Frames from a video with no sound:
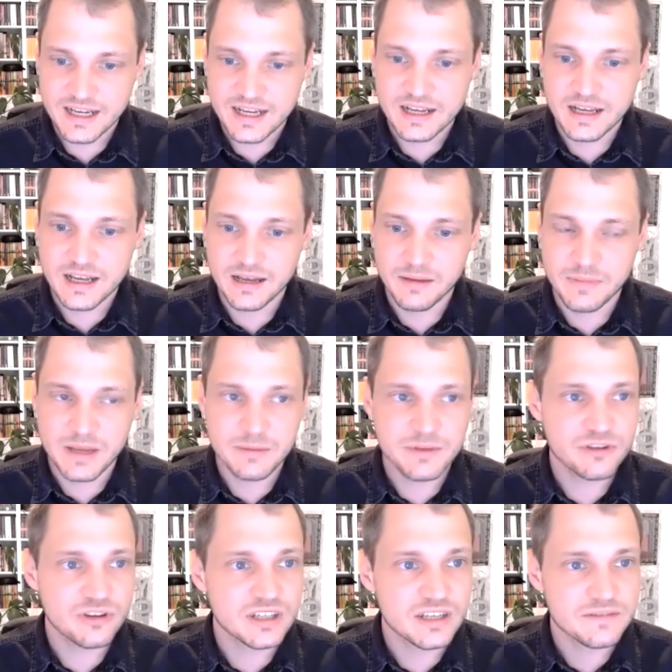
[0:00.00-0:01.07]
Maybe you
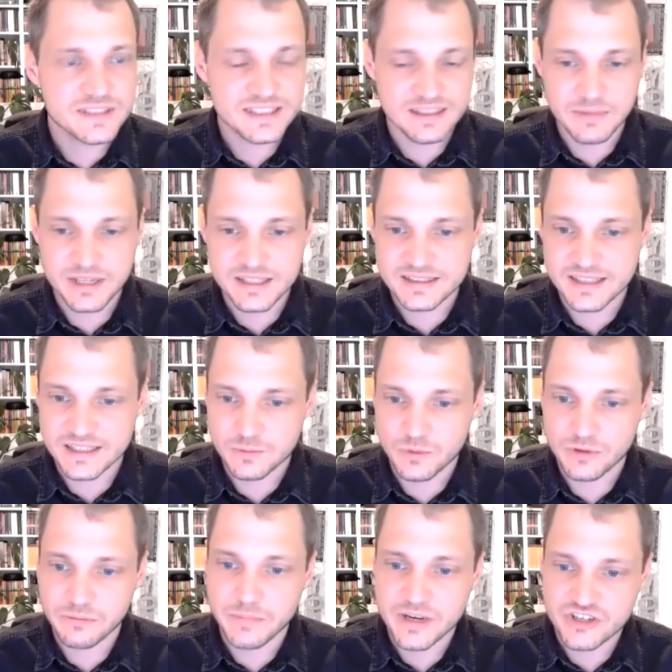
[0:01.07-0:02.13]
can give us some insights. What
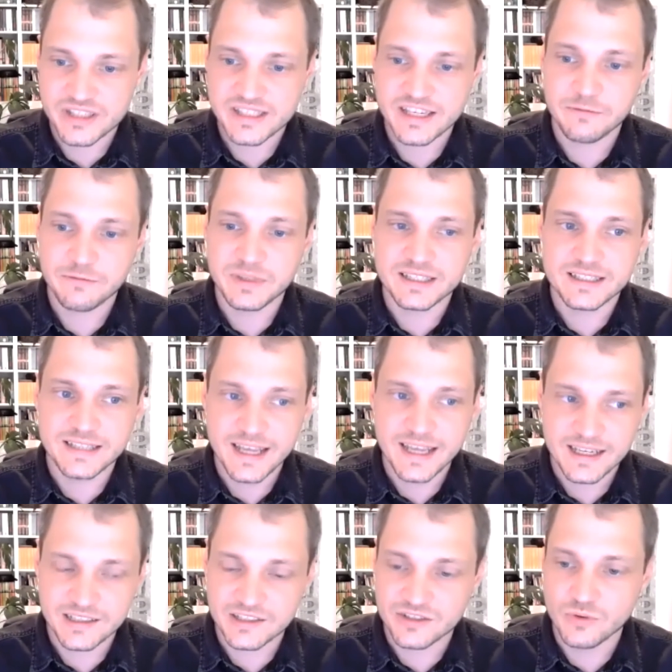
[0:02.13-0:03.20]
measures have been taken
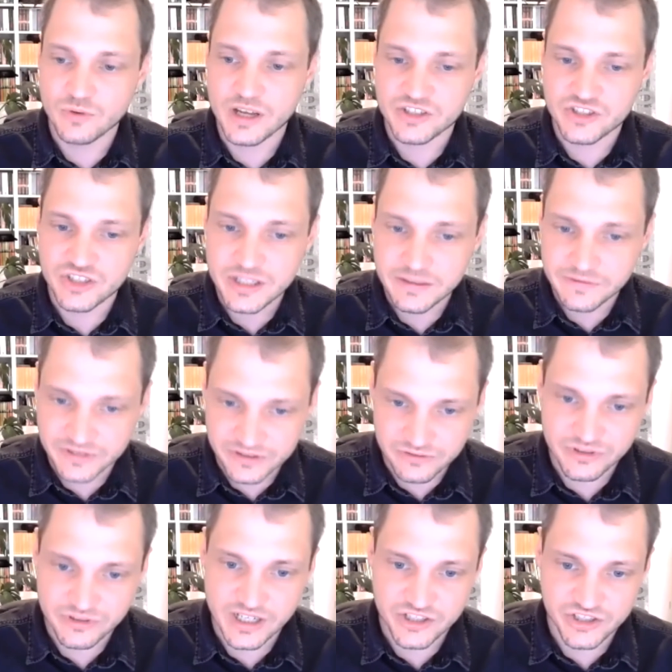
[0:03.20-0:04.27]
to achieve this
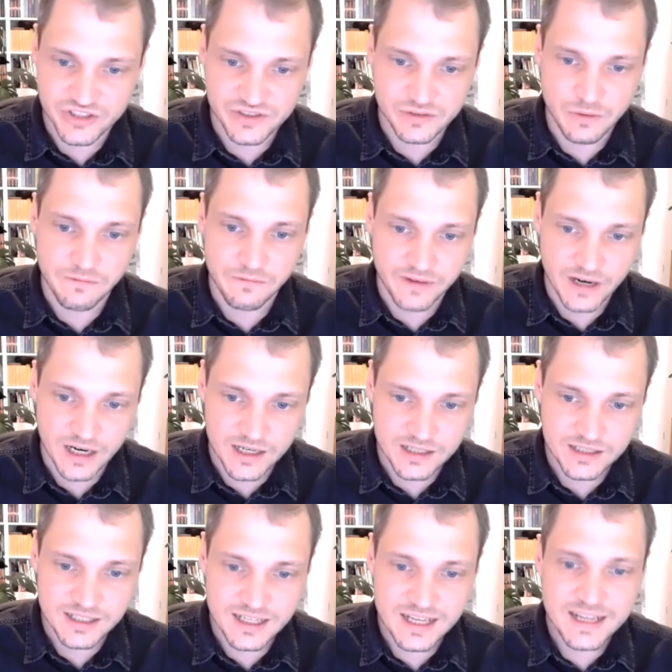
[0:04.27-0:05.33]
reduction so far?
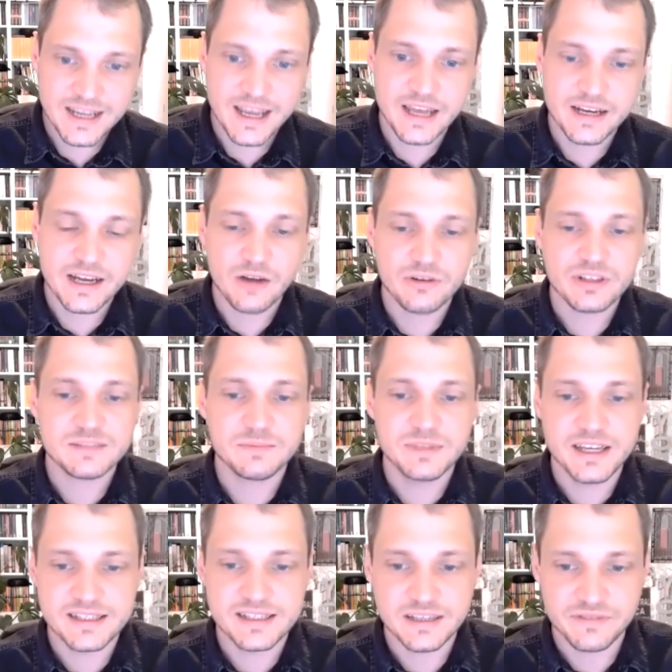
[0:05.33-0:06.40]
And how does
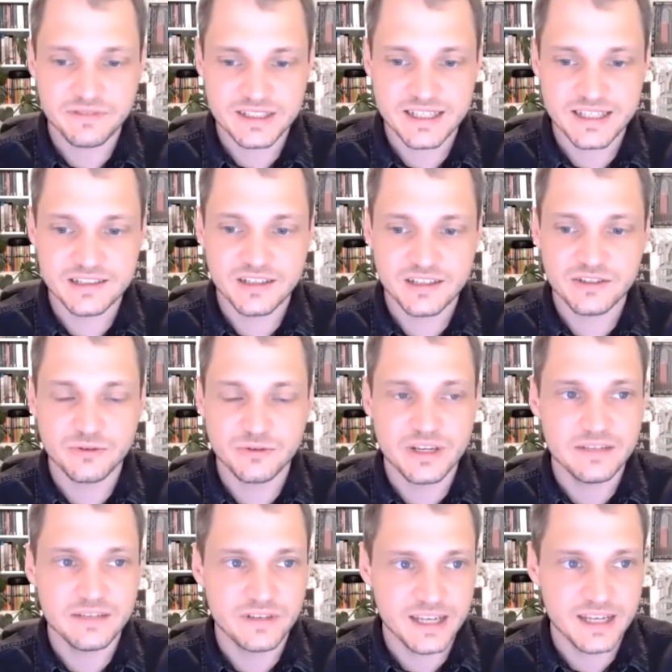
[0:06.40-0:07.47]
BASF intend to
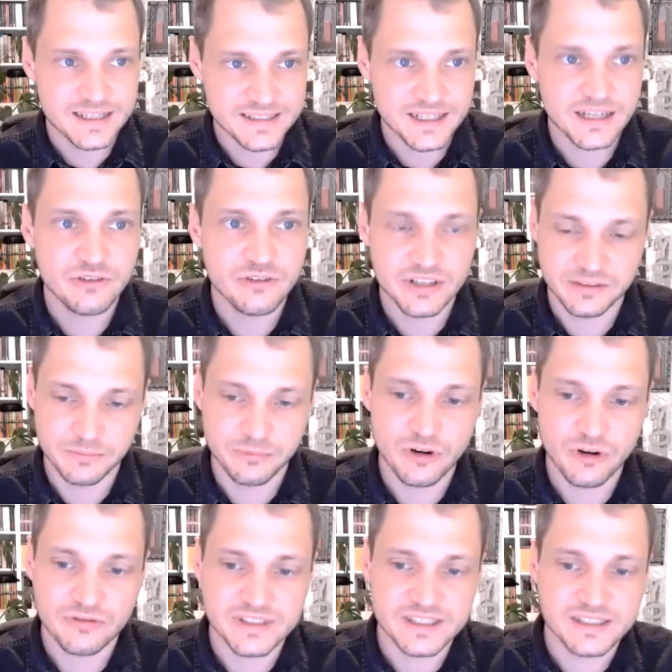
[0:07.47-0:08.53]
even accelerate the
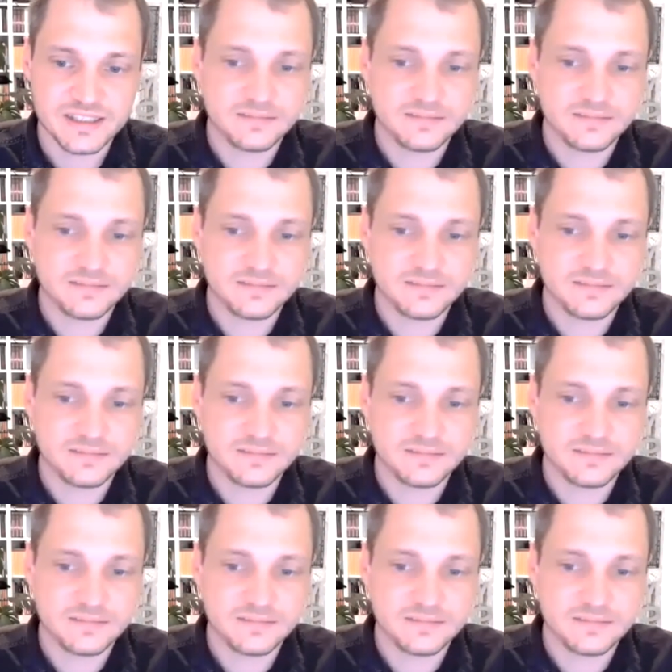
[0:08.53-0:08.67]
progress?